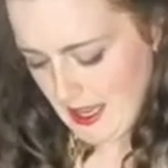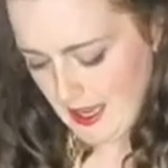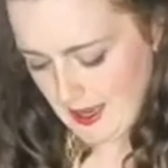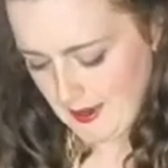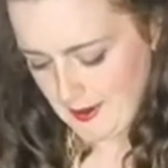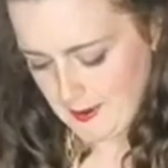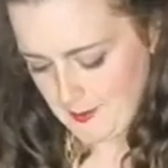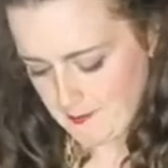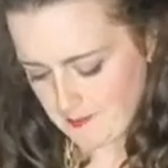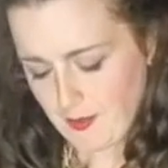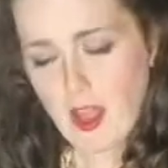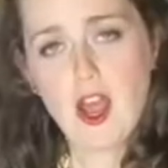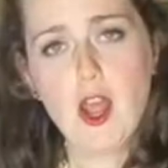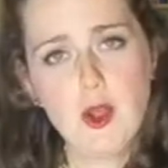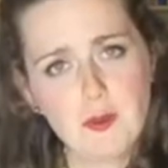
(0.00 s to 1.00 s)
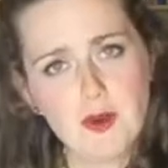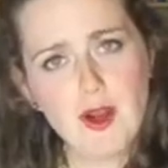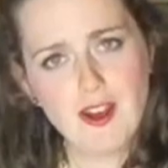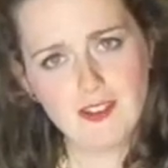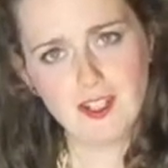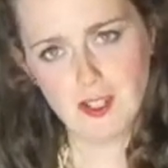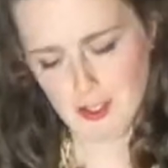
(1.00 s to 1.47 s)
I hope you're
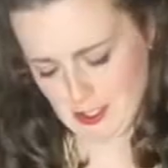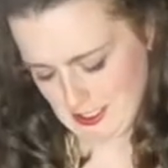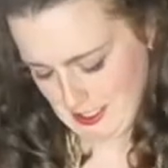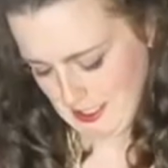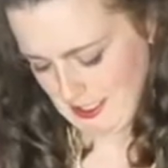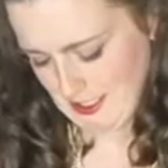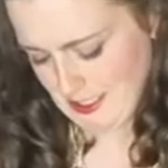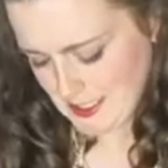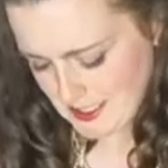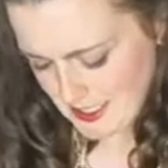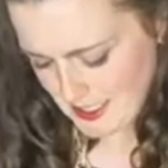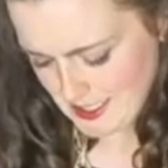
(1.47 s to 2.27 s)
having a good day. Today